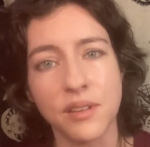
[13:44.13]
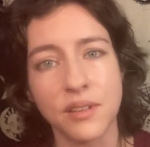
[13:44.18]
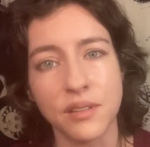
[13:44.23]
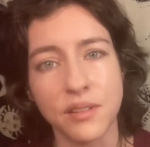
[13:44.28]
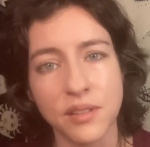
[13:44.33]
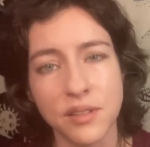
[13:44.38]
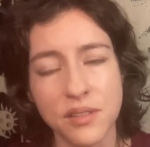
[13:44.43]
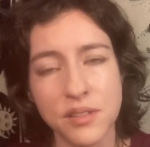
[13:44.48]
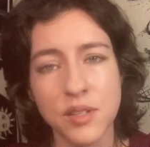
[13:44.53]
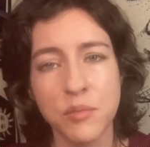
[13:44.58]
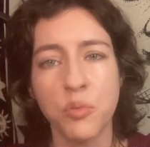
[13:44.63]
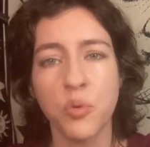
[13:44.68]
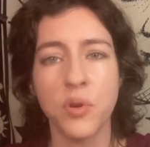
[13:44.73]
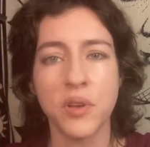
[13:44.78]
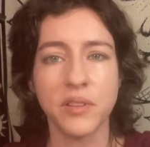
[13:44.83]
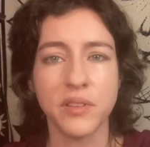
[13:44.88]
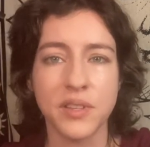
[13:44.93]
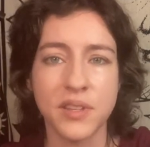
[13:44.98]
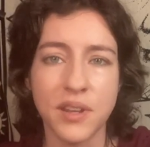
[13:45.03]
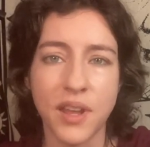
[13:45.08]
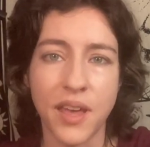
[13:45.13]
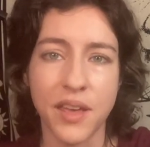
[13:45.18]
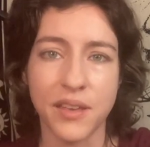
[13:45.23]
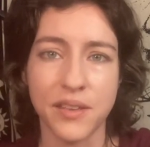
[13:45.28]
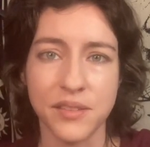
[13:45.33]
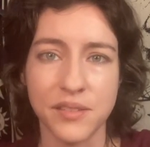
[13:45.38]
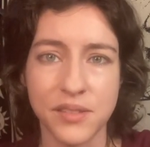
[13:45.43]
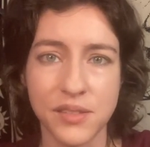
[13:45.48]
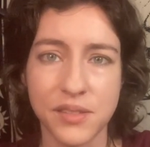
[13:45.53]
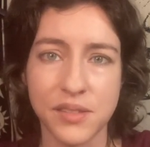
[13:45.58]
Lindsay Boylan
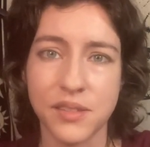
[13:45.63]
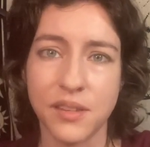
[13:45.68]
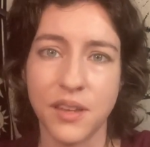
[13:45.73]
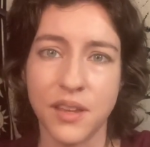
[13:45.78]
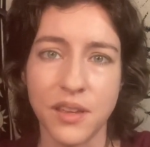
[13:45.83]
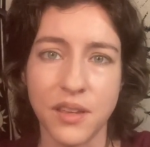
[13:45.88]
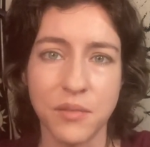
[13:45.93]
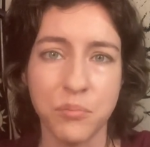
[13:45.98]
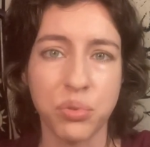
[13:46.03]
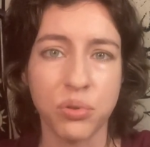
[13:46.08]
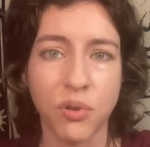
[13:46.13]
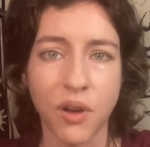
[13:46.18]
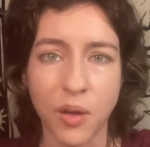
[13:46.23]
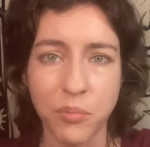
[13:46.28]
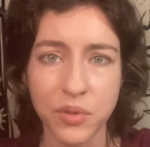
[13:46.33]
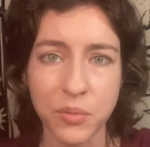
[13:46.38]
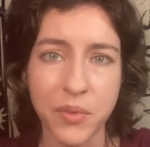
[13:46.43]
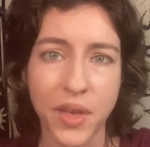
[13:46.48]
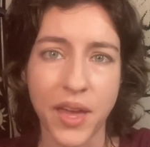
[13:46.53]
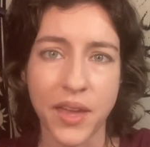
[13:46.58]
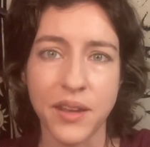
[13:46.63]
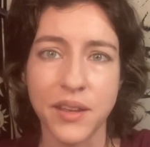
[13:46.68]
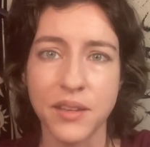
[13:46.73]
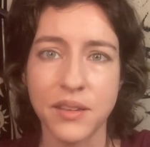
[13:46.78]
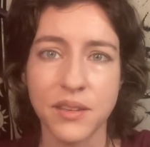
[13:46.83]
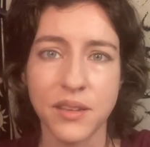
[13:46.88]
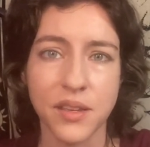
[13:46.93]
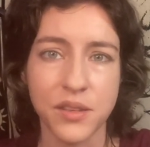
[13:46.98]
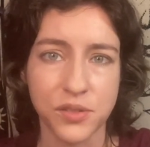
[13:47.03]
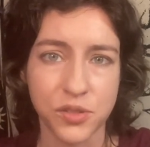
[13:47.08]
has a
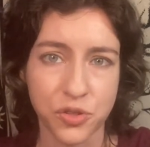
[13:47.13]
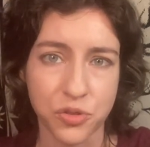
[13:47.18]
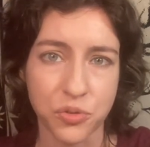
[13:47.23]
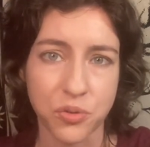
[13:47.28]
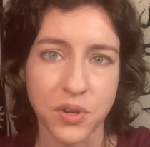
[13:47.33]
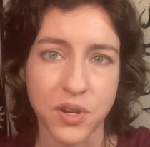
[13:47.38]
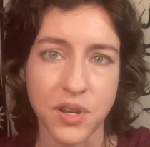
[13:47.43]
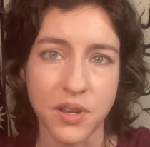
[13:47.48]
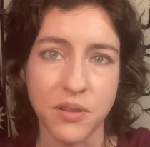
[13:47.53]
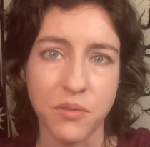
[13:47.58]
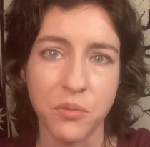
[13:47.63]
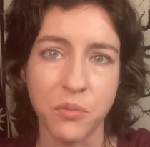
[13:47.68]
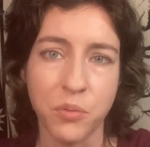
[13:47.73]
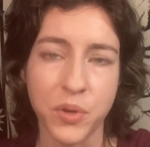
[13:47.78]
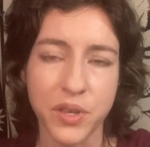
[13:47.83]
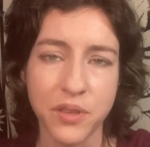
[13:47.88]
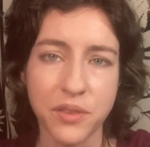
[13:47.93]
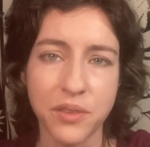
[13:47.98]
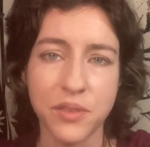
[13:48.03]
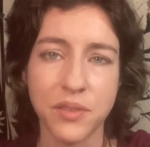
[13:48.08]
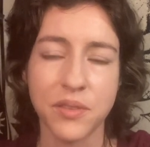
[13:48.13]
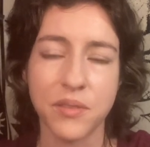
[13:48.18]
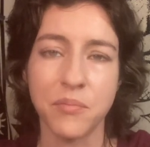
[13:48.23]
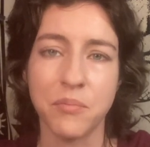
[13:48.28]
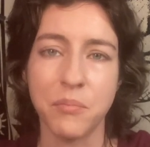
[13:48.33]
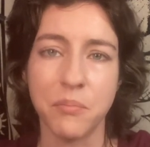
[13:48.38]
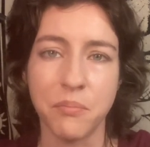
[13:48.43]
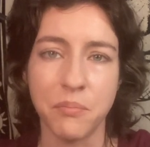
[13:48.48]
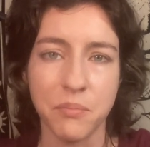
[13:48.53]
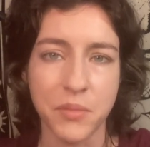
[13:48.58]
problematic history with
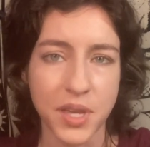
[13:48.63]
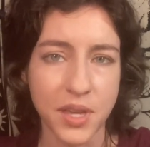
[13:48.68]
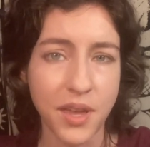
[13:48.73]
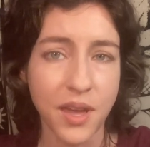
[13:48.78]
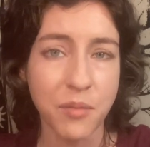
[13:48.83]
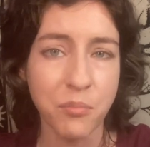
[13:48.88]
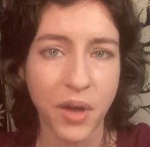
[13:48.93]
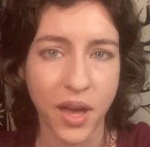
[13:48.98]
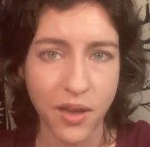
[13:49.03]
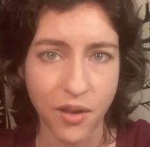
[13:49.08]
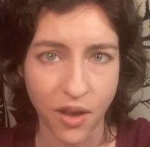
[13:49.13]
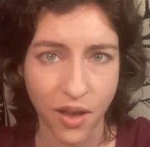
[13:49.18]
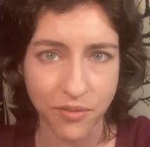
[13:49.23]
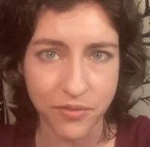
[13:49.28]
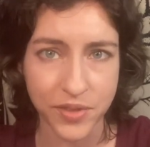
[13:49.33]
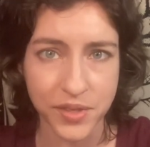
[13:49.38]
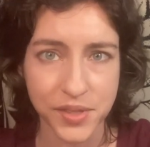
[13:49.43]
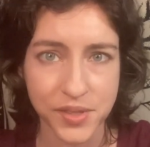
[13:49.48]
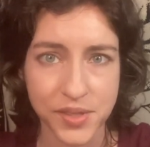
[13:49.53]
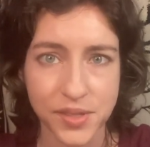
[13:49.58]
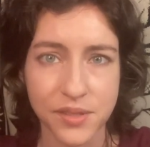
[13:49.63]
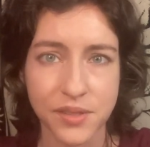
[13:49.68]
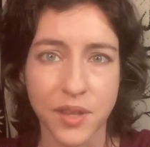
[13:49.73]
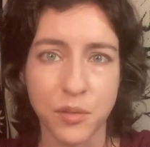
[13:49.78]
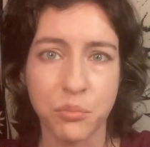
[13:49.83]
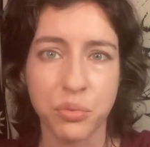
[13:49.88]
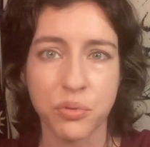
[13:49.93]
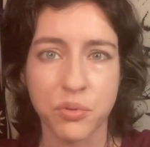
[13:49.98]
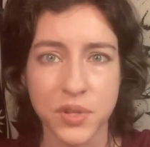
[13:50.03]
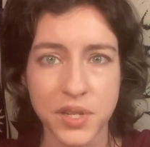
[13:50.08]
me and my office
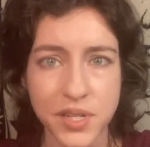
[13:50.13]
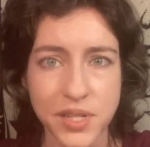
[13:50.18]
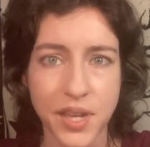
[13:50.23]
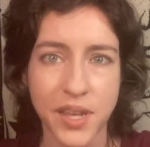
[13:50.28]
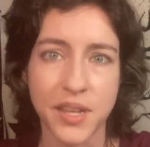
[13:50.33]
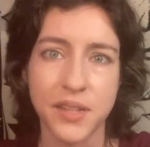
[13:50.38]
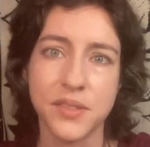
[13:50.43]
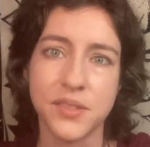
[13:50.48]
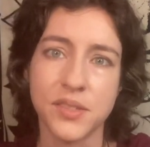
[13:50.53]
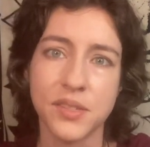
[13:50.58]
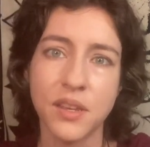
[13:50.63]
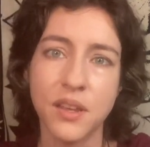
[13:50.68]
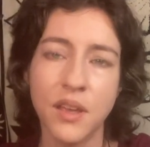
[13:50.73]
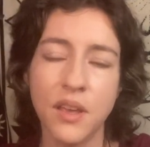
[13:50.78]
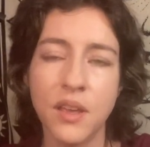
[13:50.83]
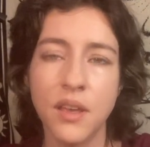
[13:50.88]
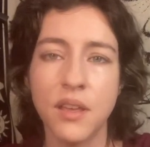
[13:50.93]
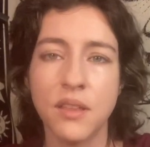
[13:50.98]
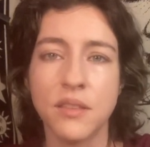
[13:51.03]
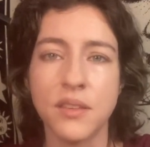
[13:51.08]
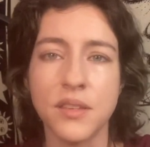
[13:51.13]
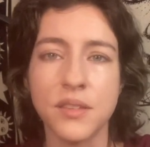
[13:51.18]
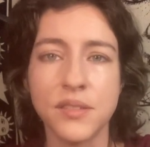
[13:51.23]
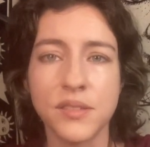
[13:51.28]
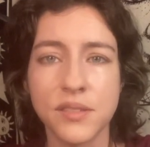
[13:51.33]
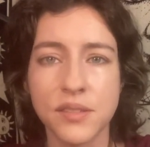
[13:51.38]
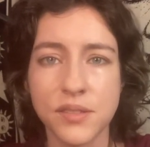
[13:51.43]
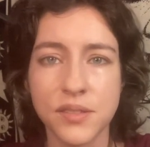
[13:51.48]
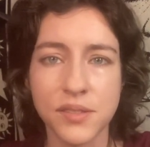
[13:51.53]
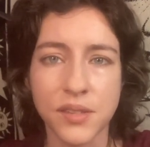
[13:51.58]
that predates
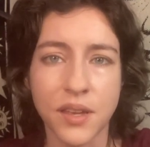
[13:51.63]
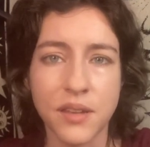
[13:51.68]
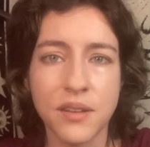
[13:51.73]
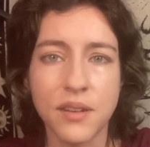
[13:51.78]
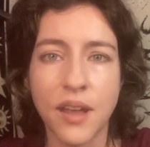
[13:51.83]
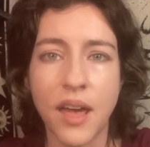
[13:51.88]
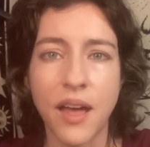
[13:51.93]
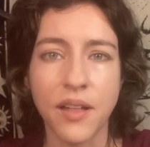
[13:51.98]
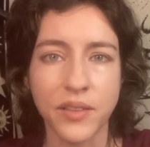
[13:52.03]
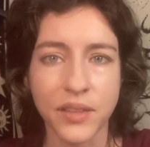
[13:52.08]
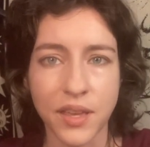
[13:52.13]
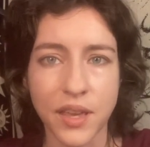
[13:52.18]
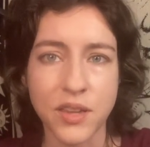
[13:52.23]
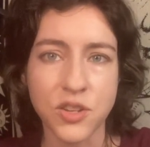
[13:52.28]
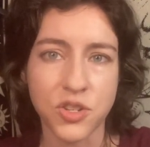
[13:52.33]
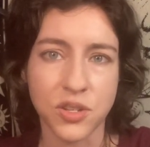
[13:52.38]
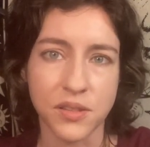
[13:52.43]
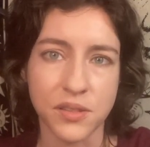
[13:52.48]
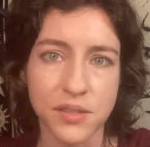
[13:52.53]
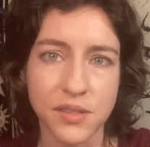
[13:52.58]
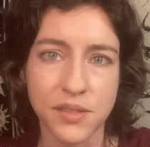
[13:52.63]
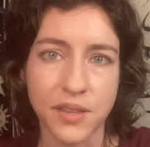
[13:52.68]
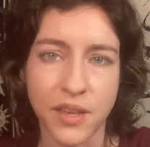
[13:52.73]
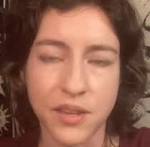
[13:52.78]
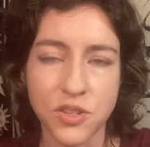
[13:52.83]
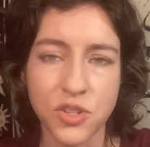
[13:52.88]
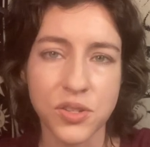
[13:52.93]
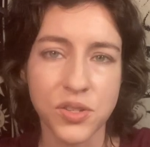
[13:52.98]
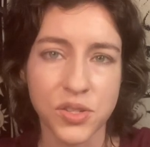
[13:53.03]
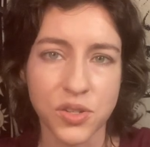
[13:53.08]
these sudden allegations
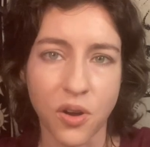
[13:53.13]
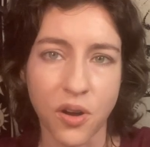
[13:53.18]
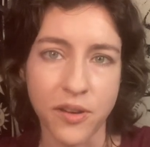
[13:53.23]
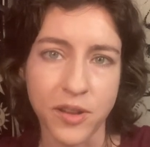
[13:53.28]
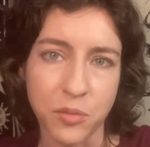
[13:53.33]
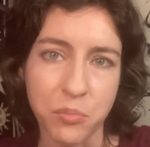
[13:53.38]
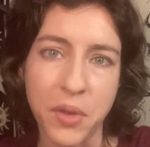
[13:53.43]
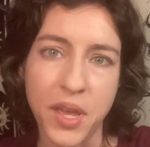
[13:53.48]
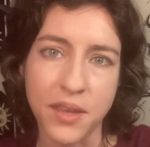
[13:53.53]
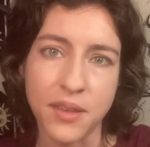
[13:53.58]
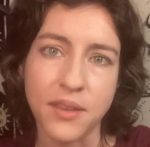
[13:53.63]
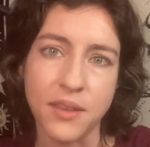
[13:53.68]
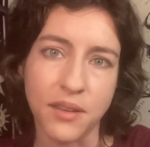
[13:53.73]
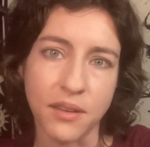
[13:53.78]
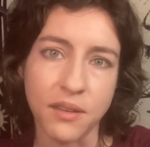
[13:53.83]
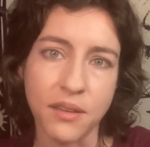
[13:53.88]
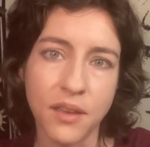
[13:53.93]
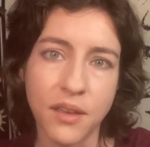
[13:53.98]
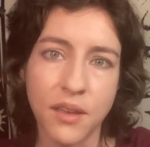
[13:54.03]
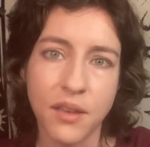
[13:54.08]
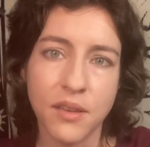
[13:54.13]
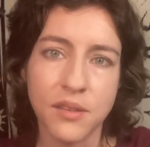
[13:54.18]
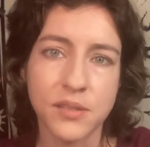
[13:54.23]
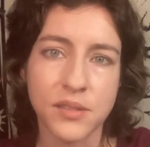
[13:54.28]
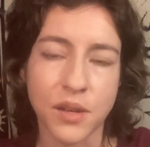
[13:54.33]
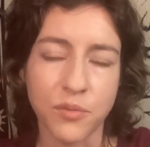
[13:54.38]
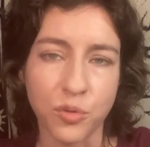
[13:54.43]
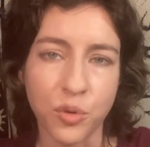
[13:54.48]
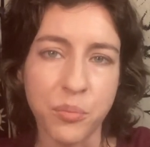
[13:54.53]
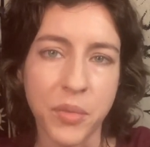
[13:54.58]
that she started making
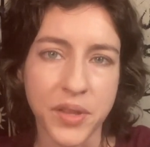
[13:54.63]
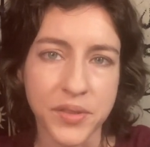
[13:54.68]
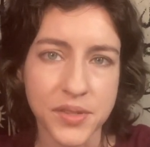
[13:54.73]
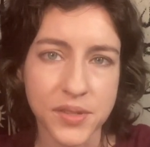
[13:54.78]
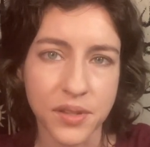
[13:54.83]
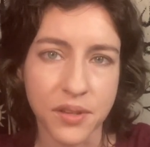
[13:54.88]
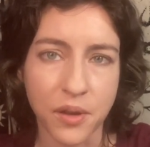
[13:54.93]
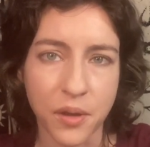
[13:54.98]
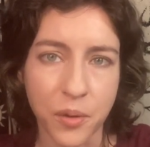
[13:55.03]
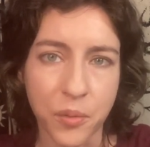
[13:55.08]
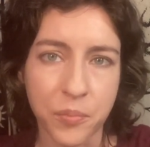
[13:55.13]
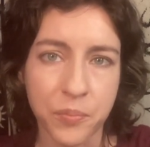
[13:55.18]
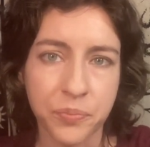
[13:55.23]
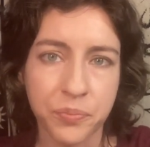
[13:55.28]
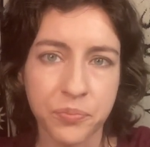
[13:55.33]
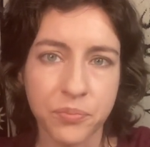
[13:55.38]
several months ago.